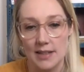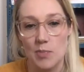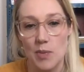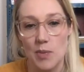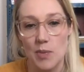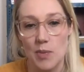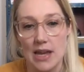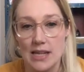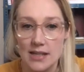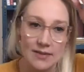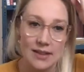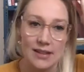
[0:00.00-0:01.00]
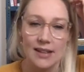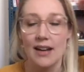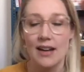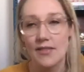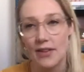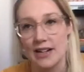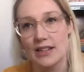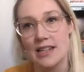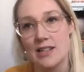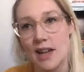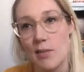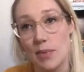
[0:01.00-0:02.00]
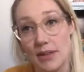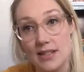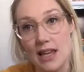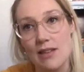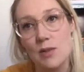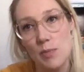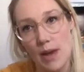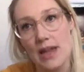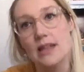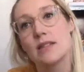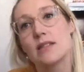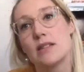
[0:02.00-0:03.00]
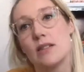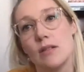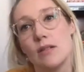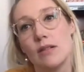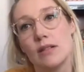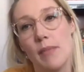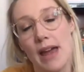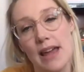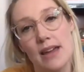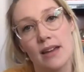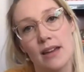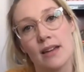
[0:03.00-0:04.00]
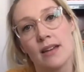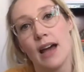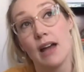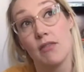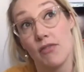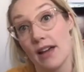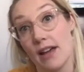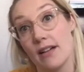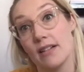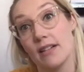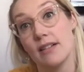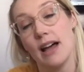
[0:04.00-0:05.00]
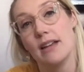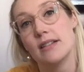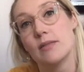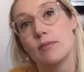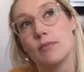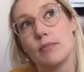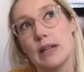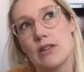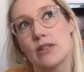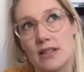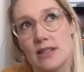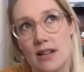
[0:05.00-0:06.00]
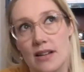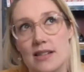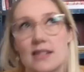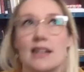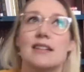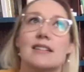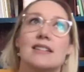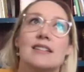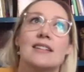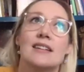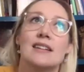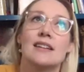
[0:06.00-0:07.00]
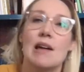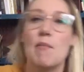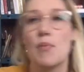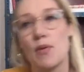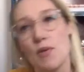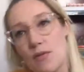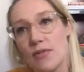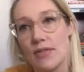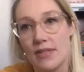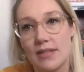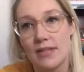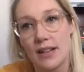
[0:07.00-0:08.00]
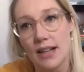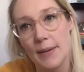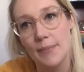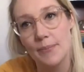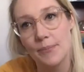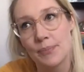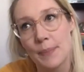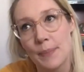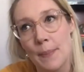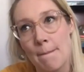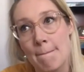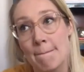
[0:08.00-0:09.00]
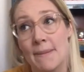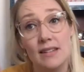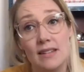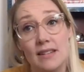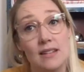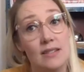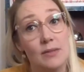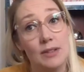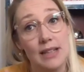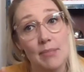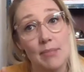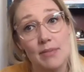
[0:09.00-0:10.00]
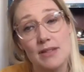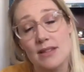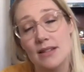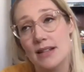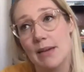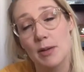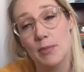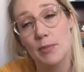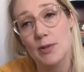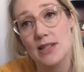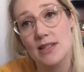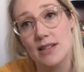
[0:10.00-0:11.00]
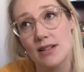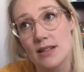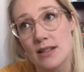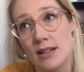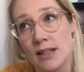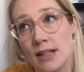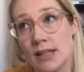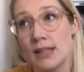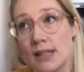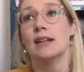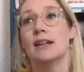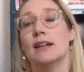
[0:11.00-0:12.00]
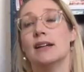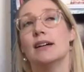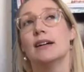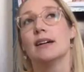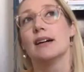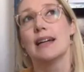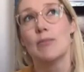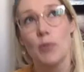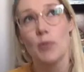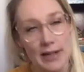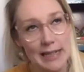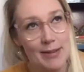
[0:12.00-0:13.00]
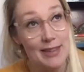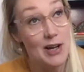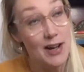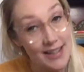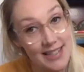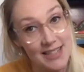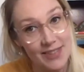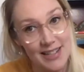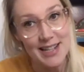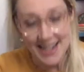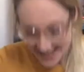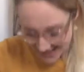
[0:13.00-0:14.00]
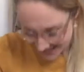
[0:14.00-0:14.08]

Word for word: space, very cliche, but the safe space to to make and fail and be criticized and improve. Um, and then the, what happens the dynamic between students? I am worried about the cost of education